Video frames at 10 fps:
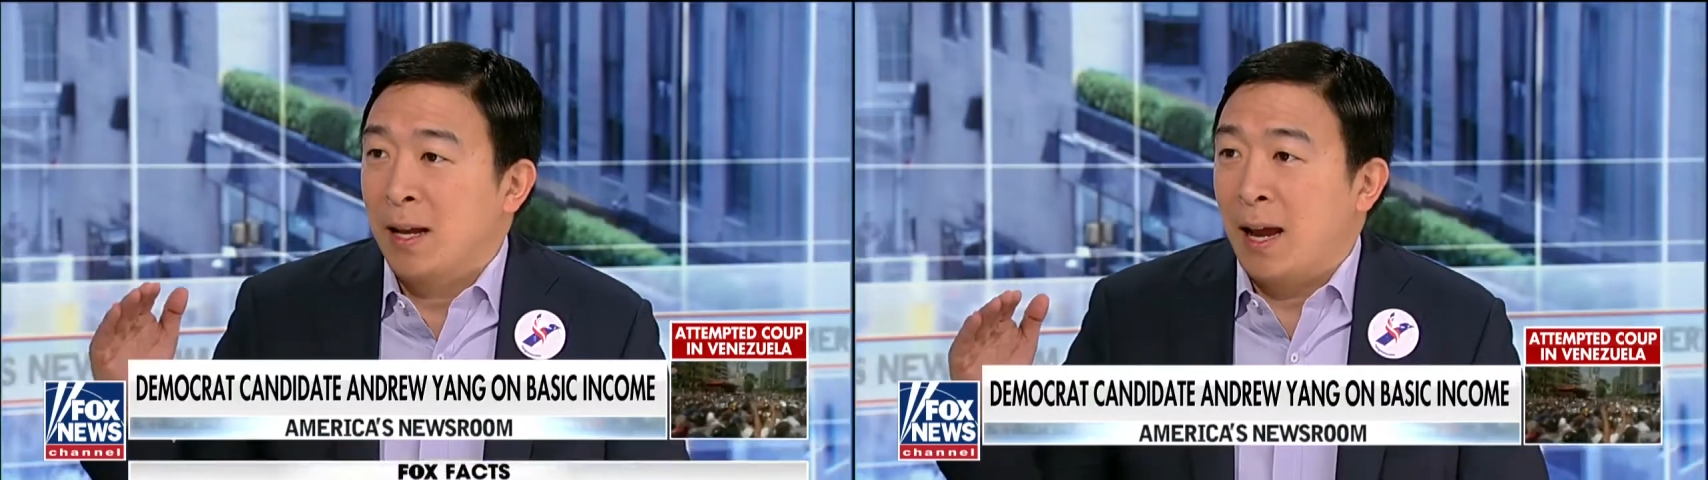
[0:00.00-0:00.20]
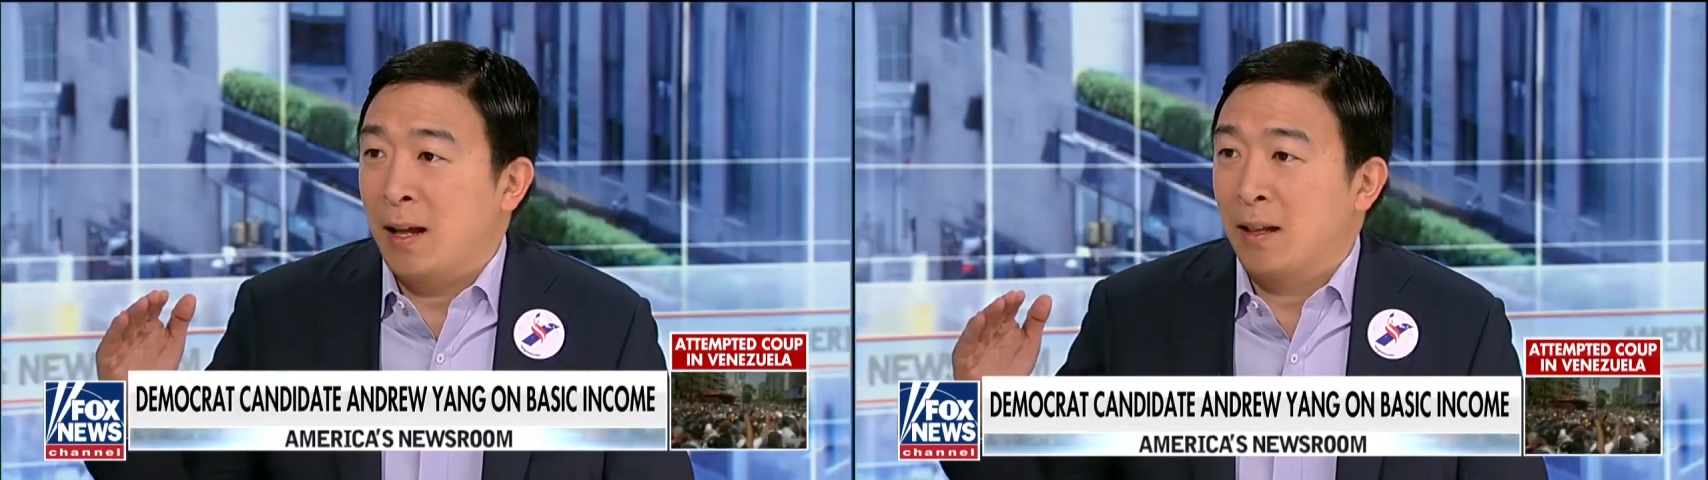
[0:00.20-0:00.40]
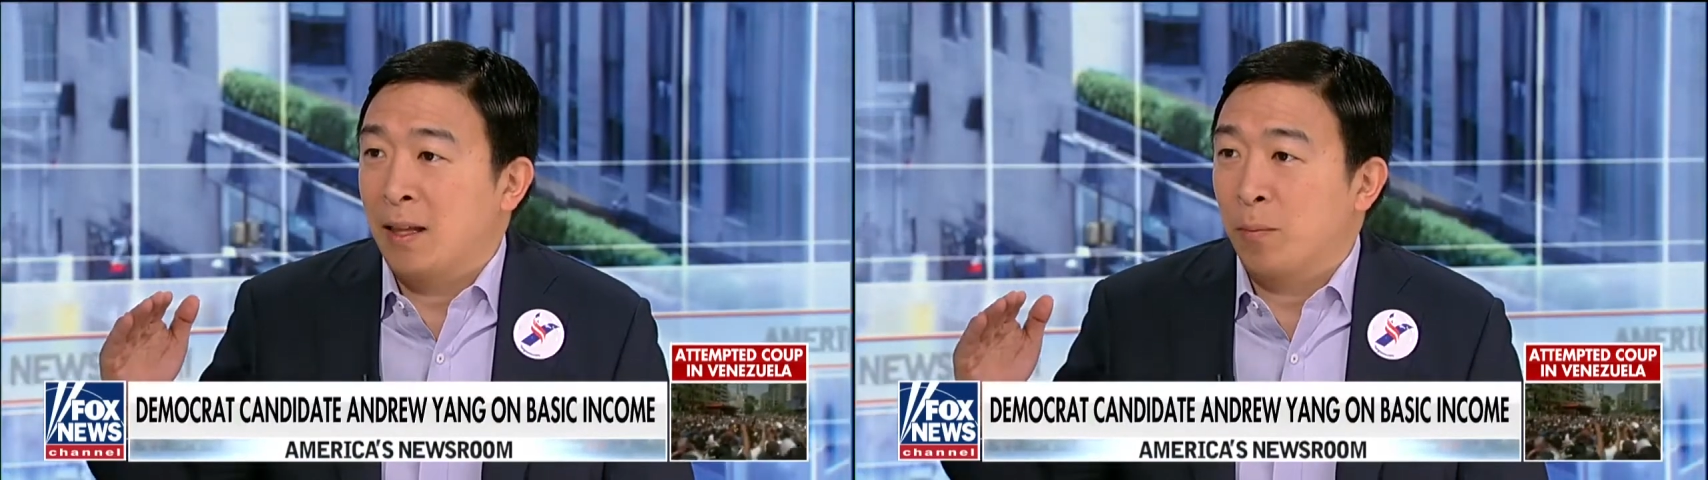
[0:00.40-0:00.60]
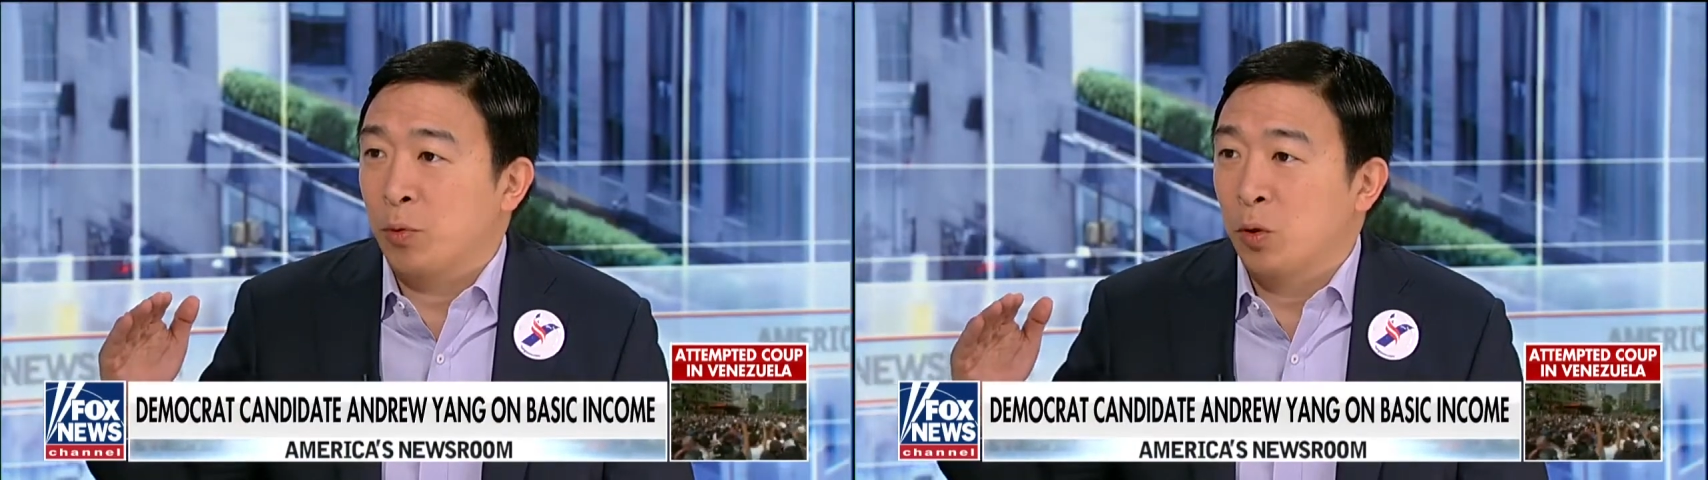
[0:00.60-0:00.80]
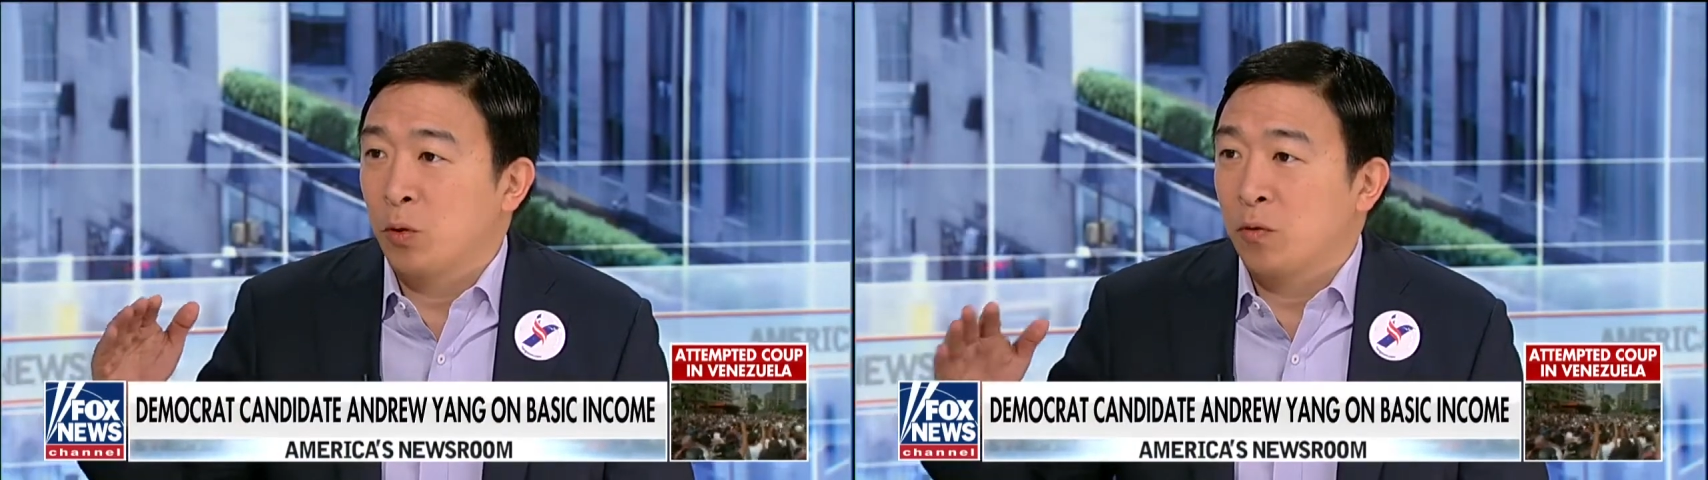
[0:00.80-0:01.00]
health
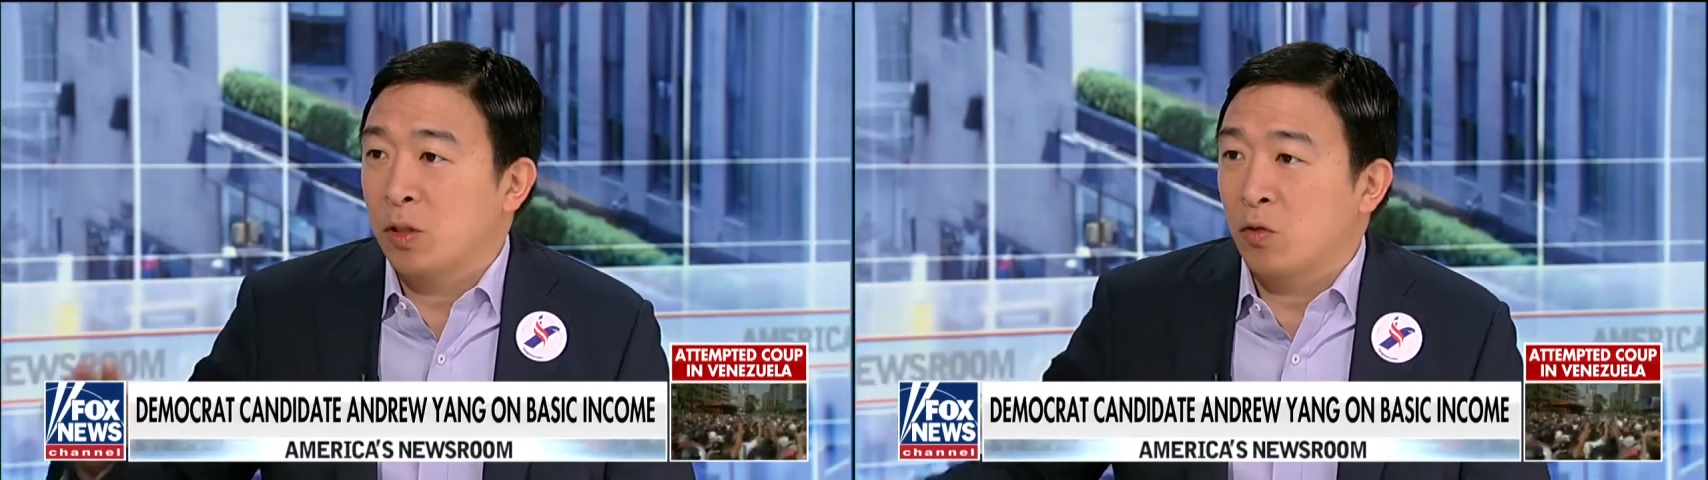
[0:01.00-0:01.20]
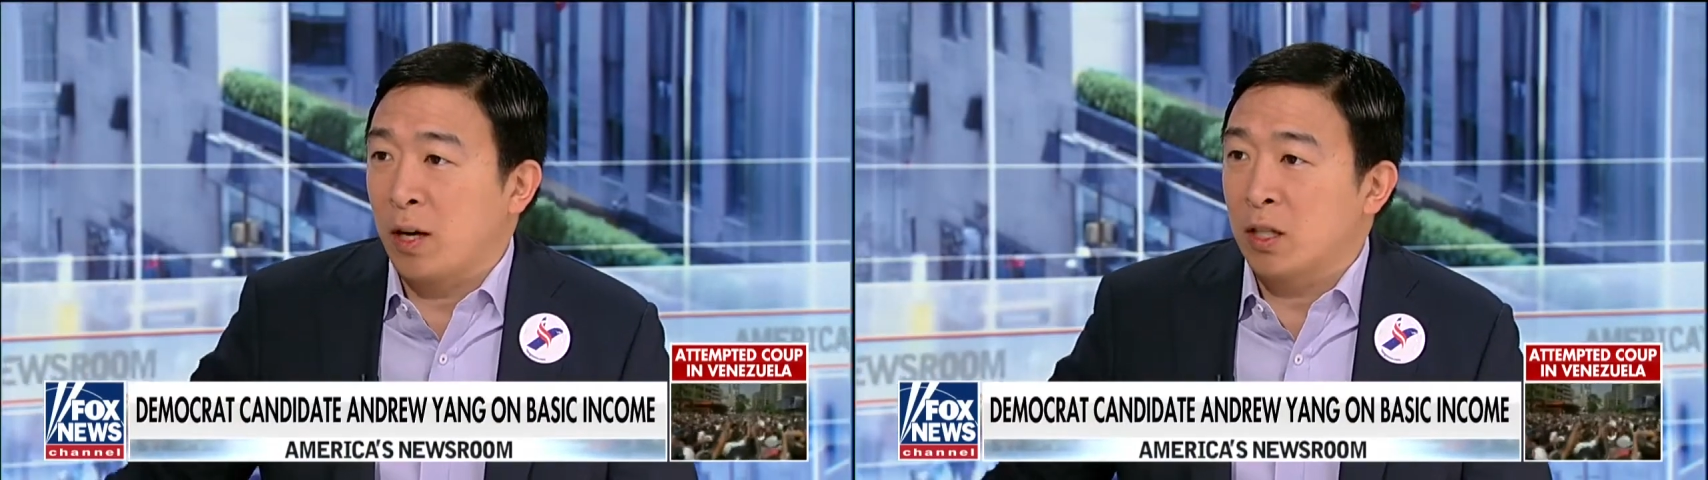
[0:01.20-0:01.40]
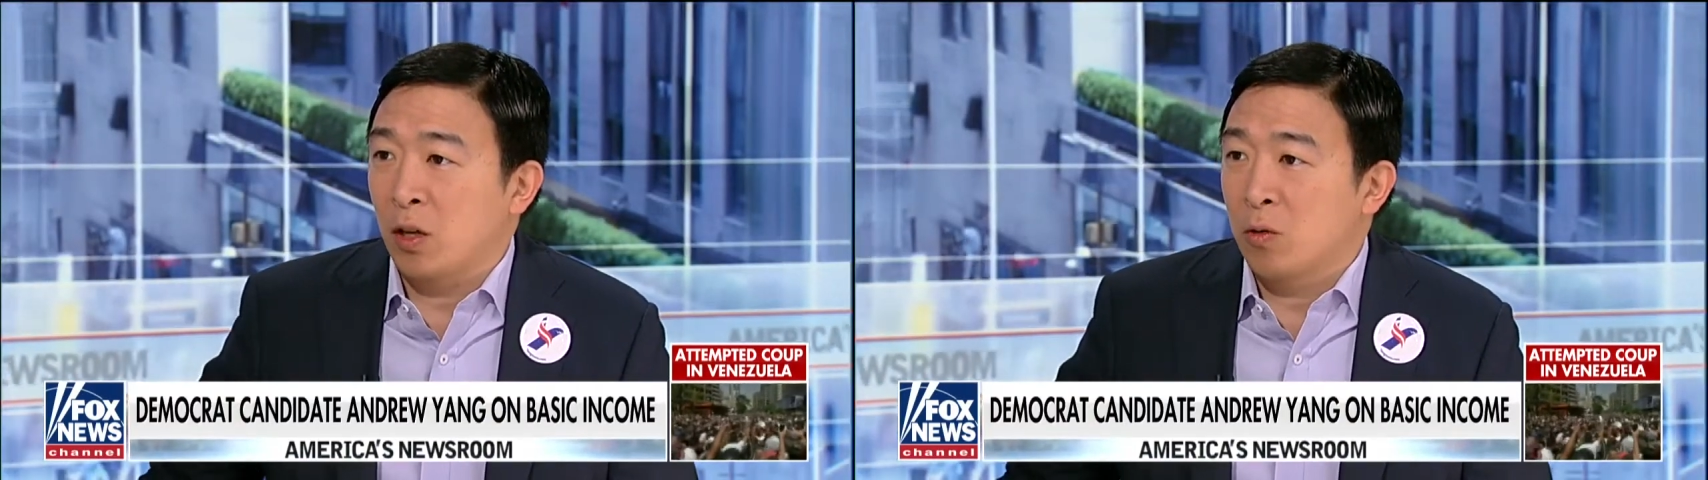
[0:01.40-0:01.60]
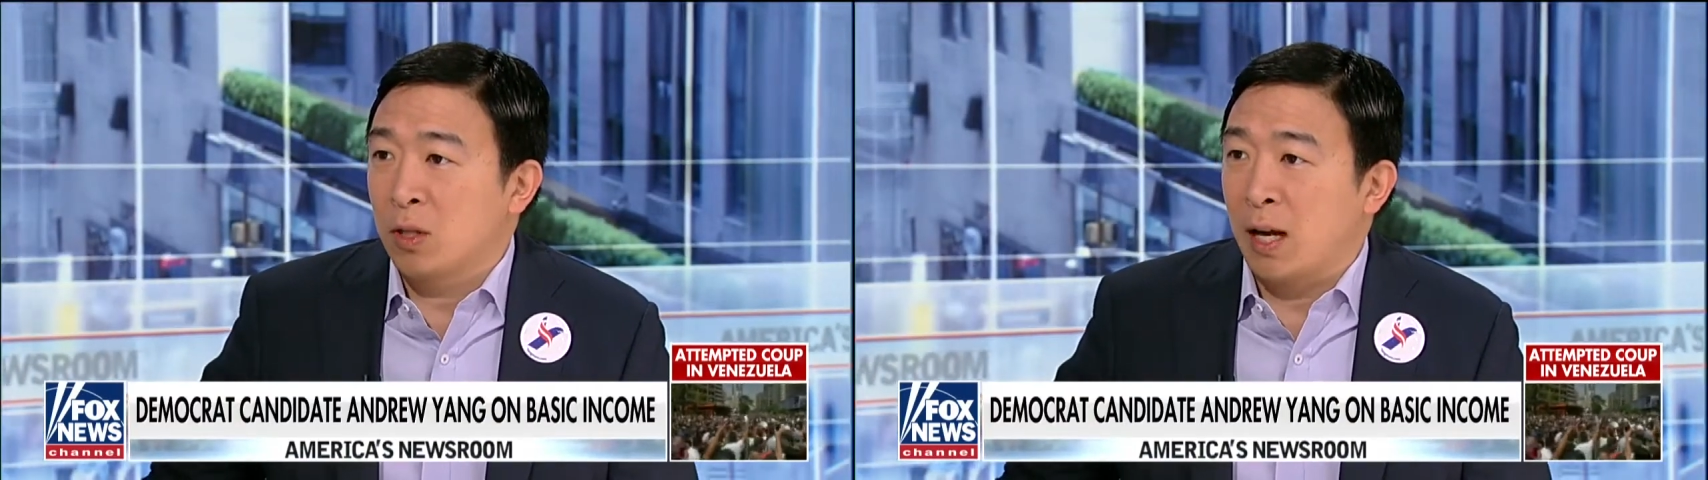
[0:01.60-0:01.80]
improves, stress goes